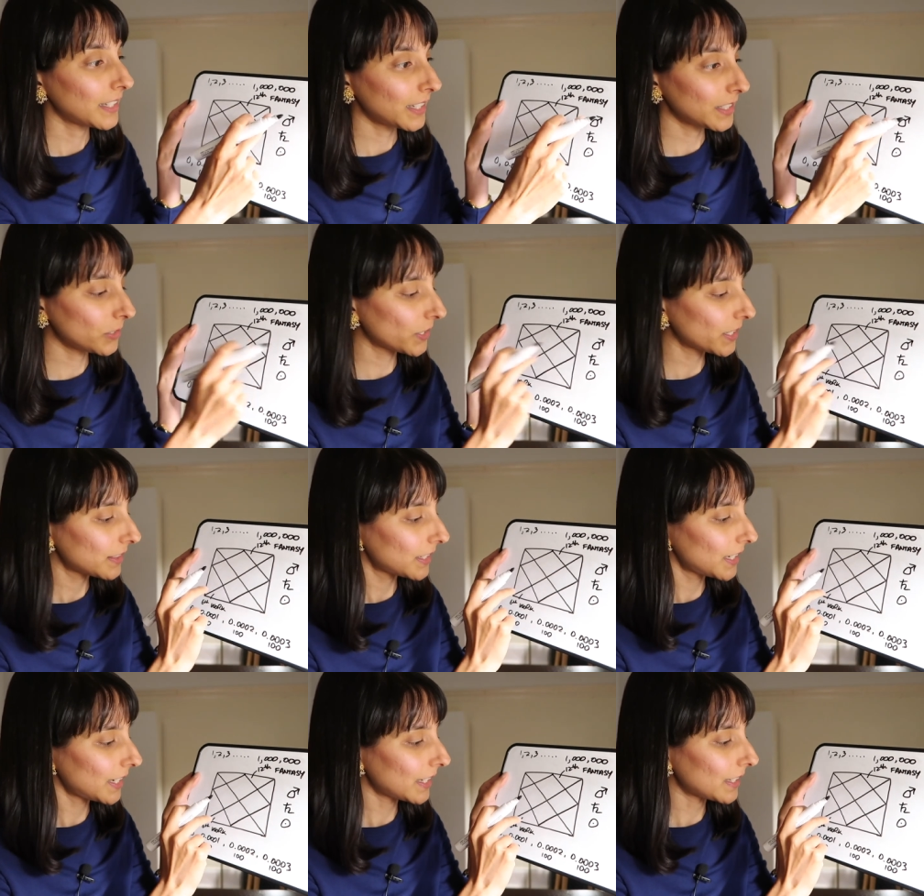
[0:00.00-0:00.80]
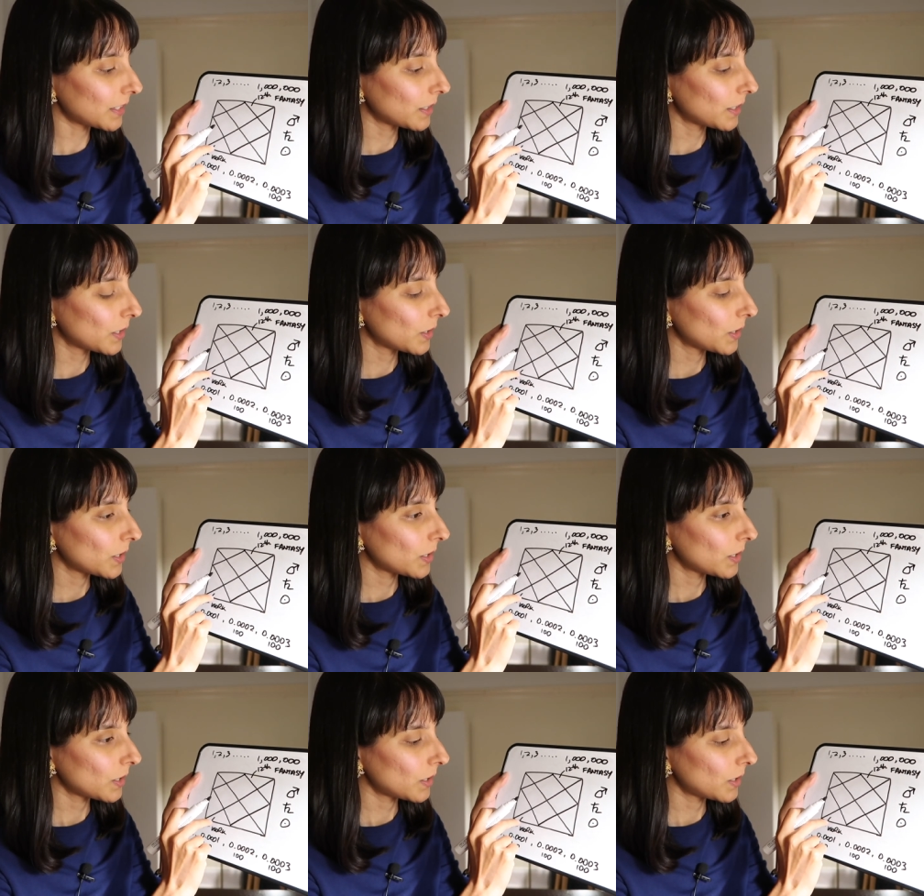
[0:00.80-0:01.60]
And look at that.
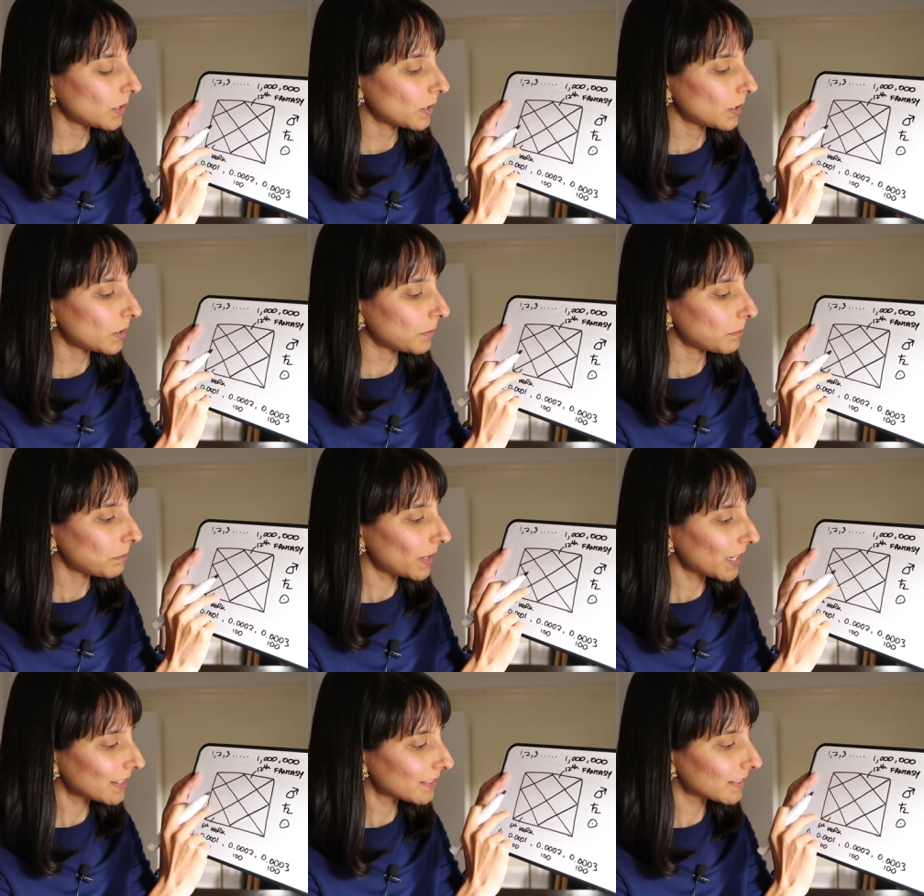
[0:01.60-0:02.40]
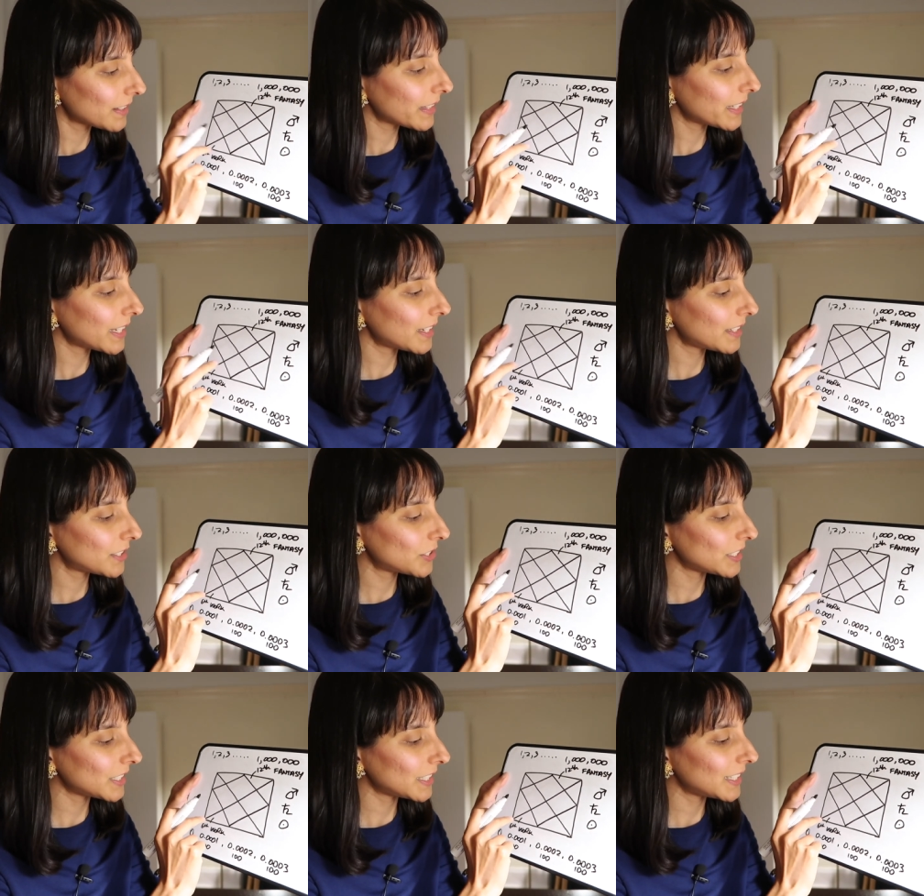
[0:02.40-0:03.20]
Masculine
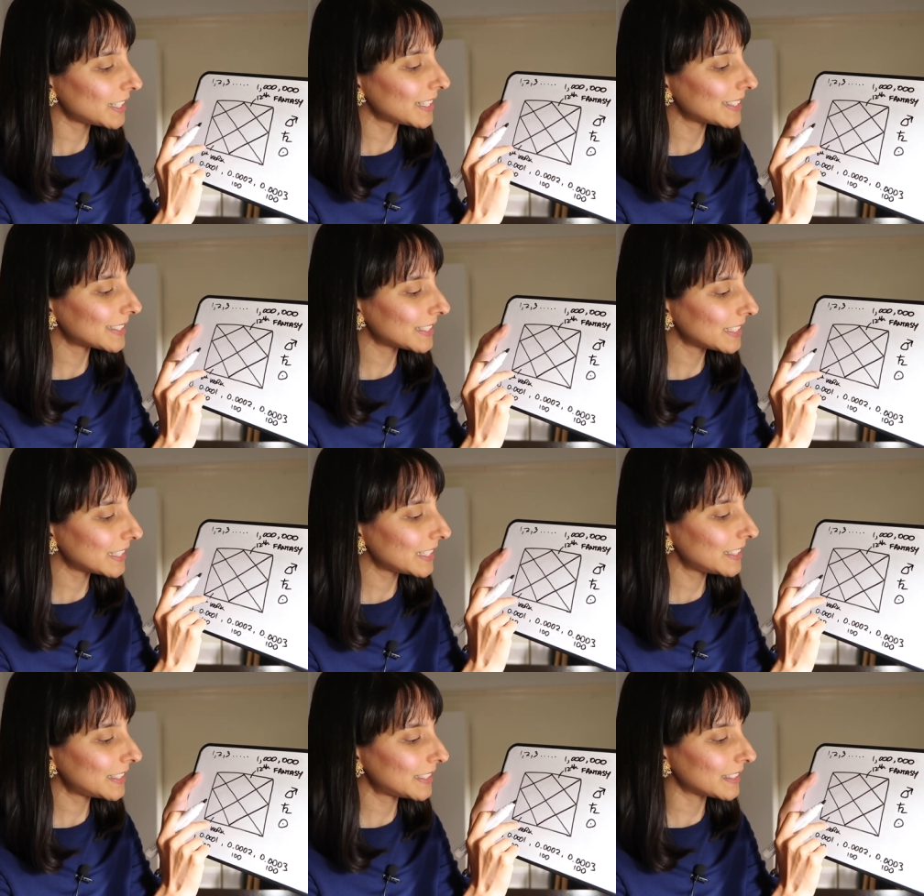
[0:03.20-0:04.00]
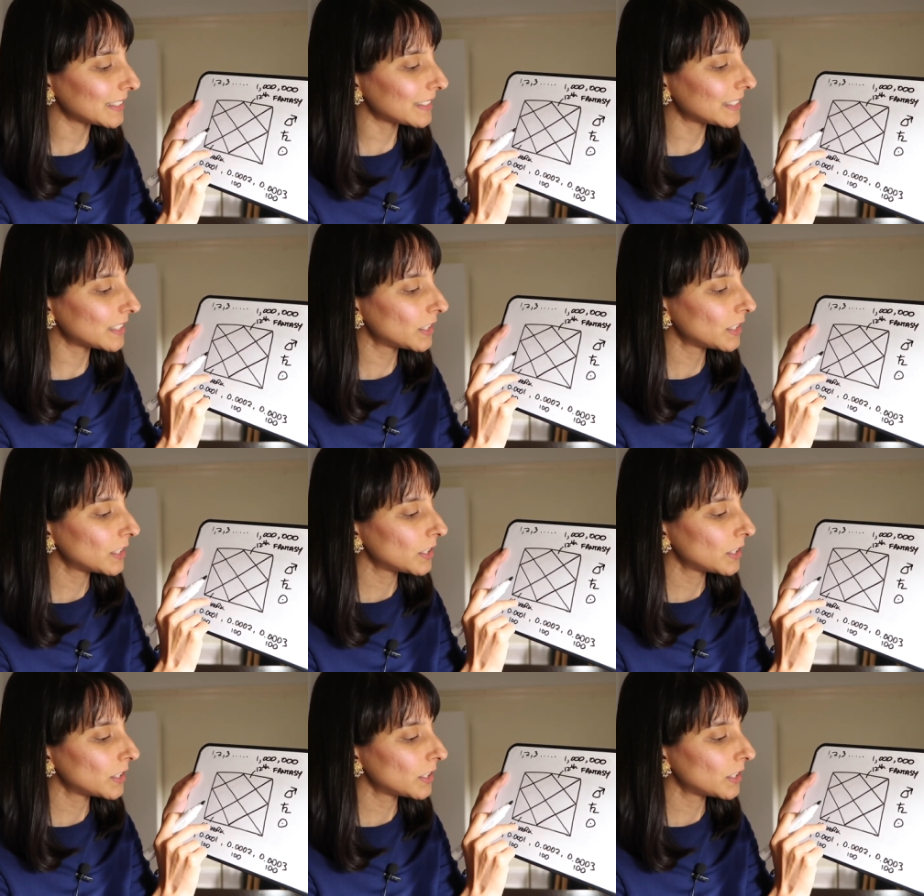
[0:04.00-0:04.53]
energy is needed